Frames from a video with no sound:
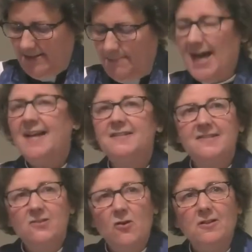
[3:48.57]
Man
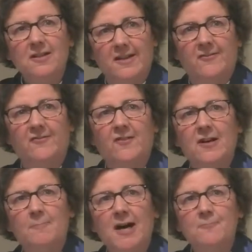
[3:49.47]
does not live
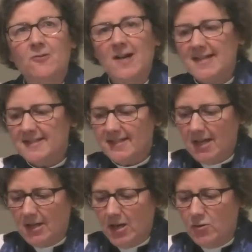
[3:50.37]
by bread
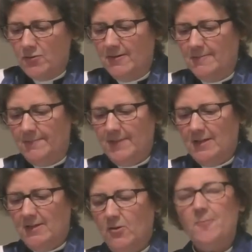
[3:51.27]
alone,
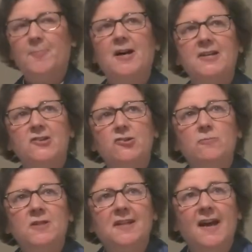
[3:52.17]
not by
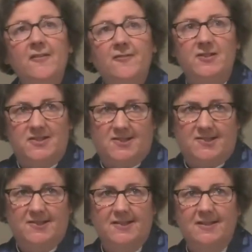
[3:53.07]
human
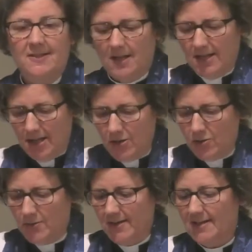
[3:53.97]
effort
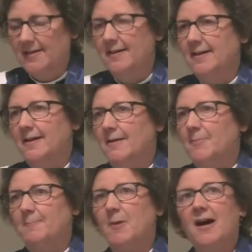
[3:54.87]
alone,
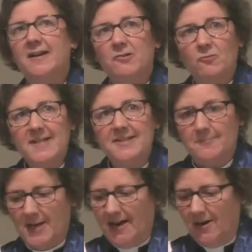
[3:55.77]
but by a greater
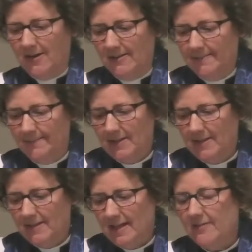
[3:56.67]
power,
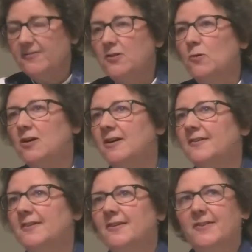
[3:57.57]
every
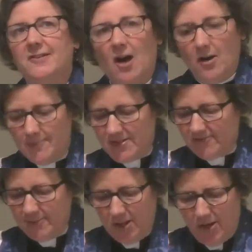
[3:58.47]
word that comes
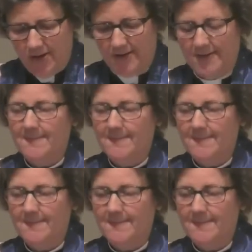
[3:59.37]
from God.